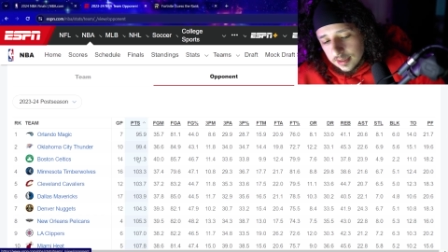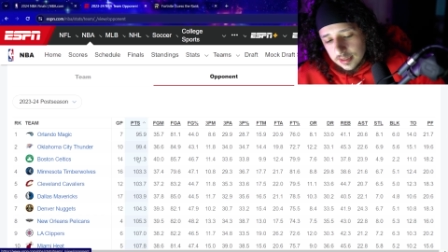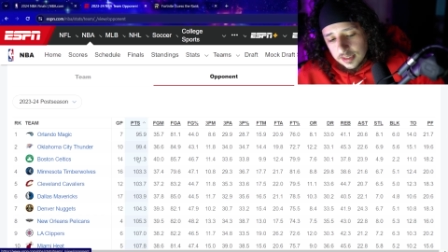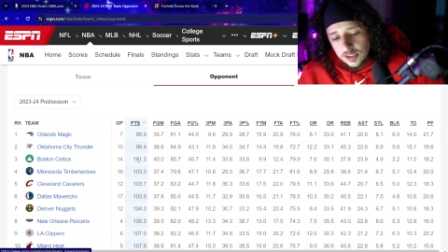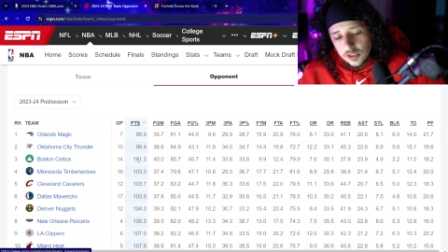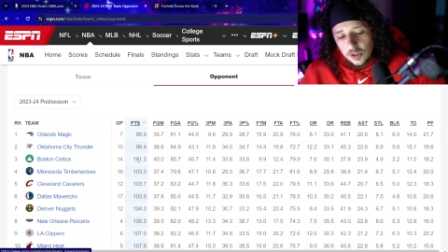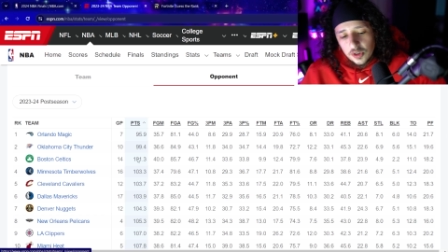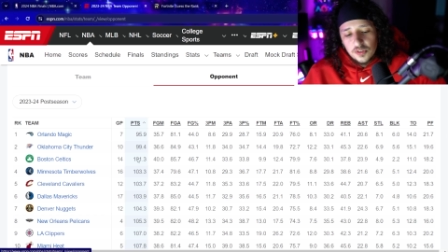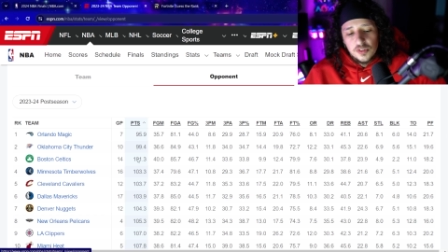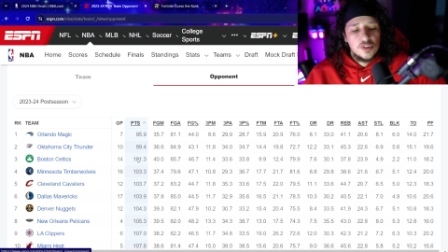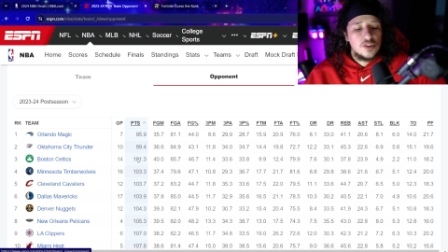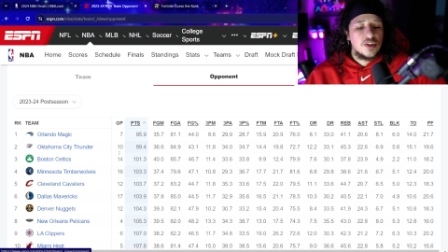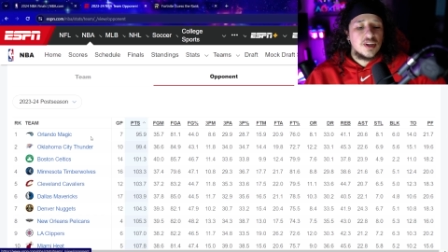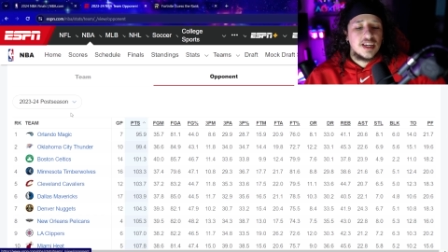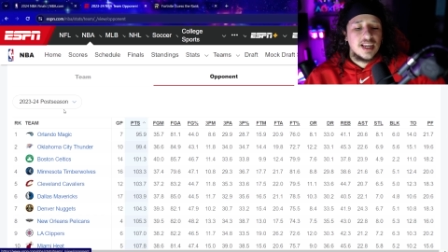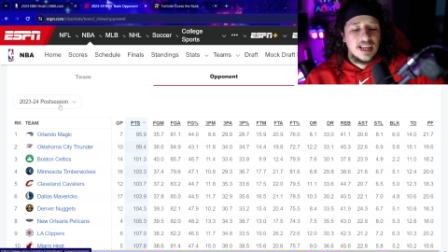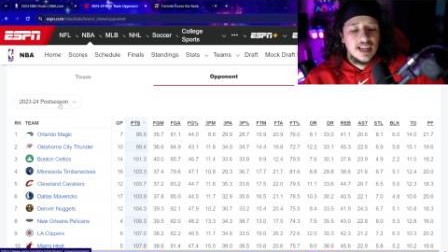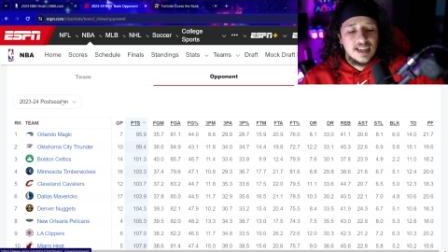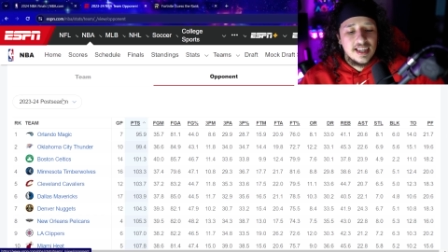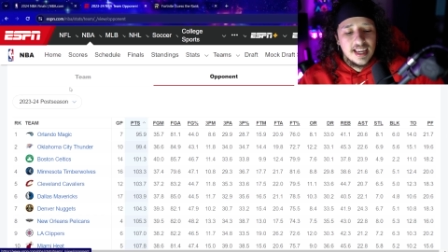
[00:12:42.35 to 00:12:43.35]
So you
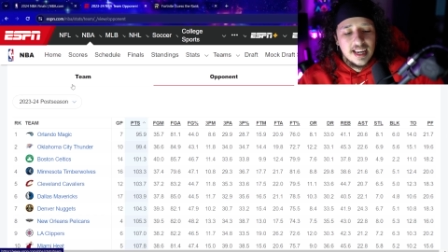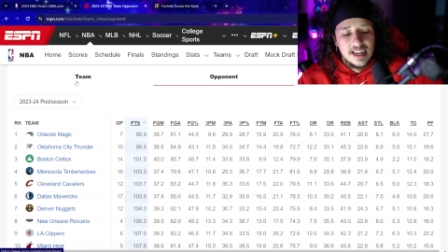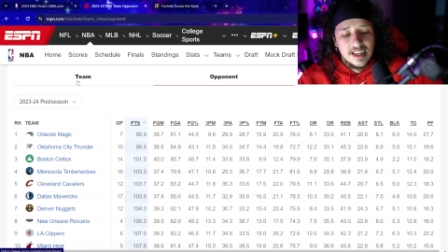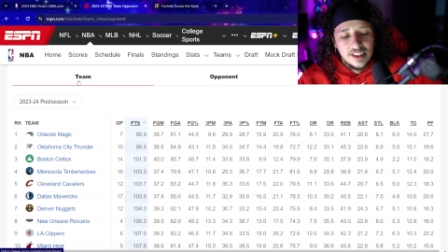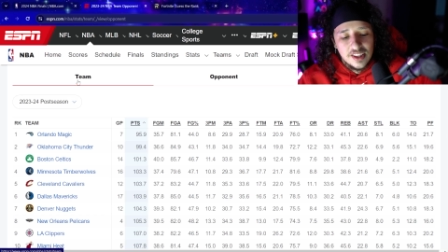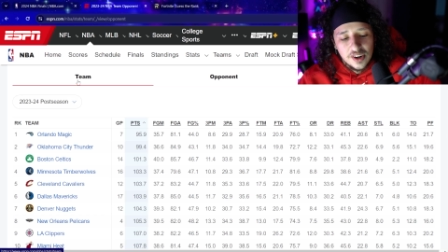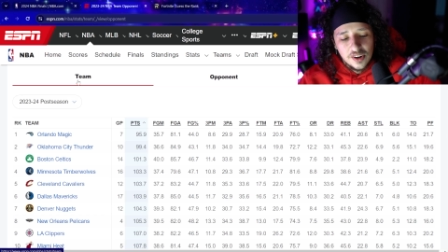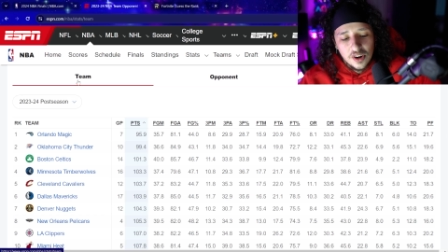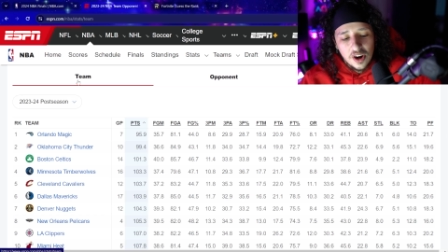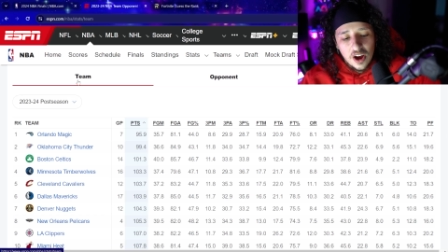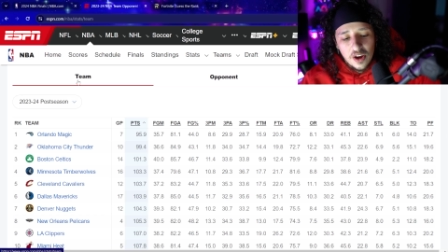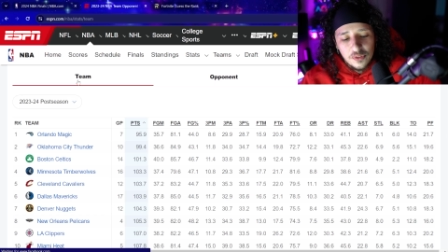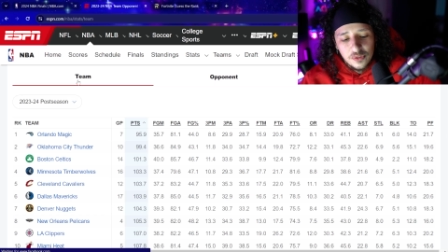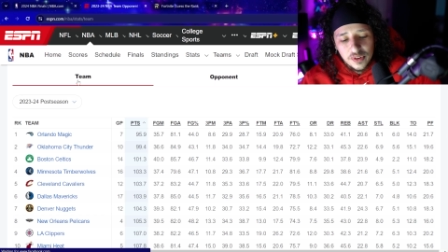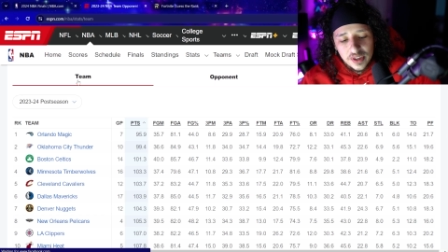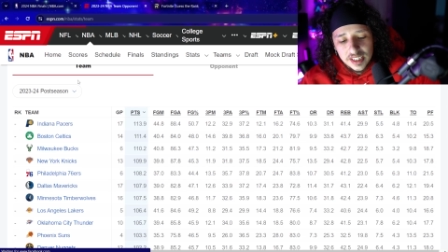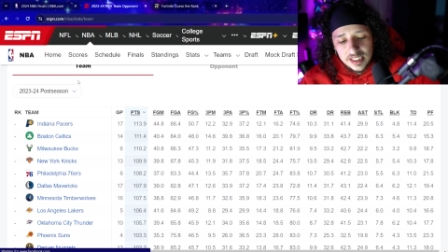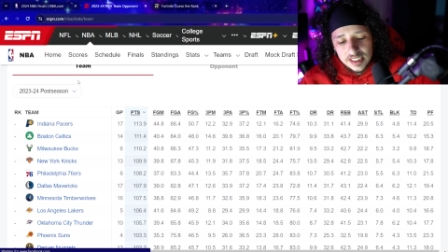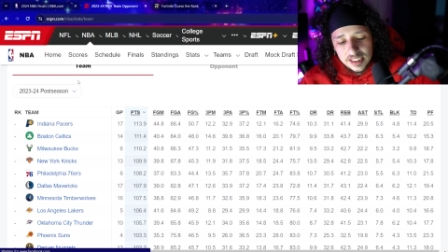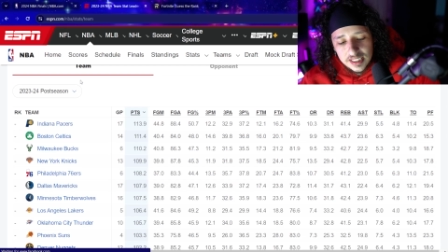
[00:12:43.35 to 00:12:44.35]
look at, again, their
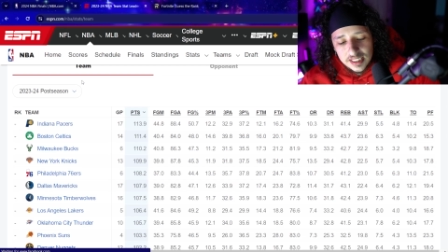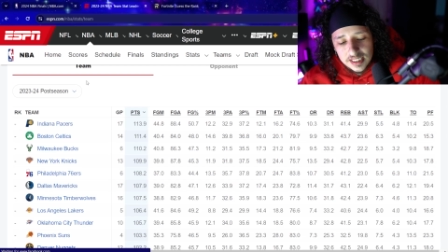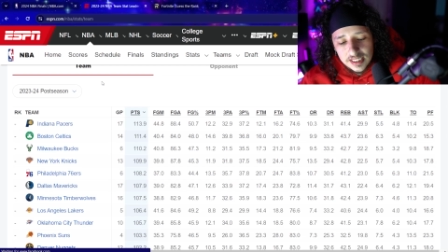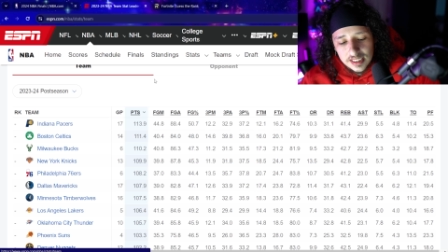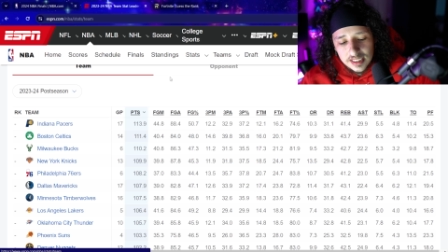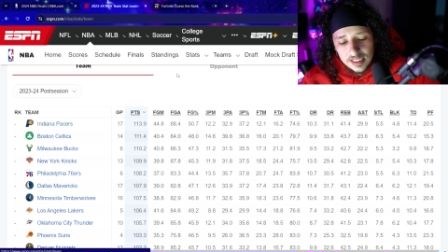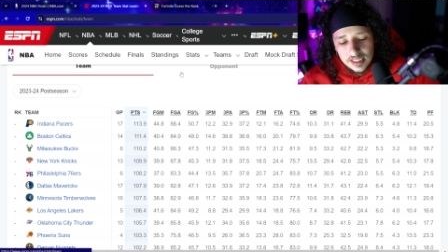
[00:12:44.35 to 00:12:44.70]
offense